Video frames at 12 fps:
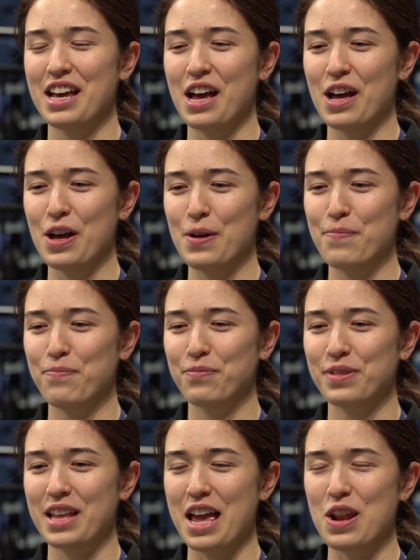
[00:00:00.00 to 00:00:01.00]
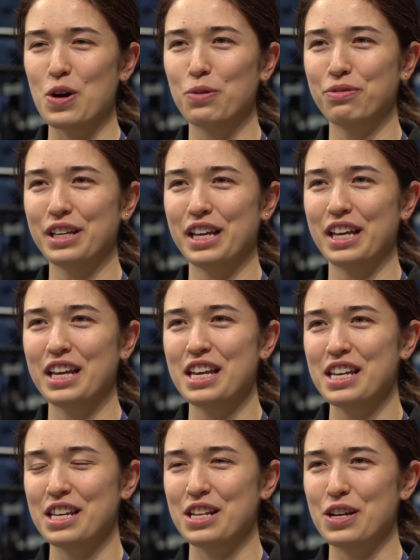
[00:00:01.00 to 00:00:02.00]
And hopefully,
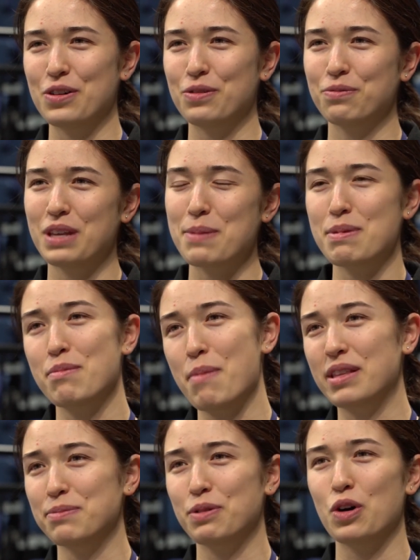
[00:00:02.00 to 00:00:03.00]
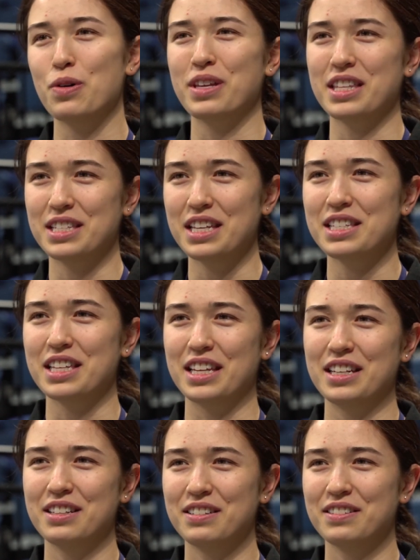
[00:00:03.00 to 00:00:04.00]
you know, keep the momentum going this season.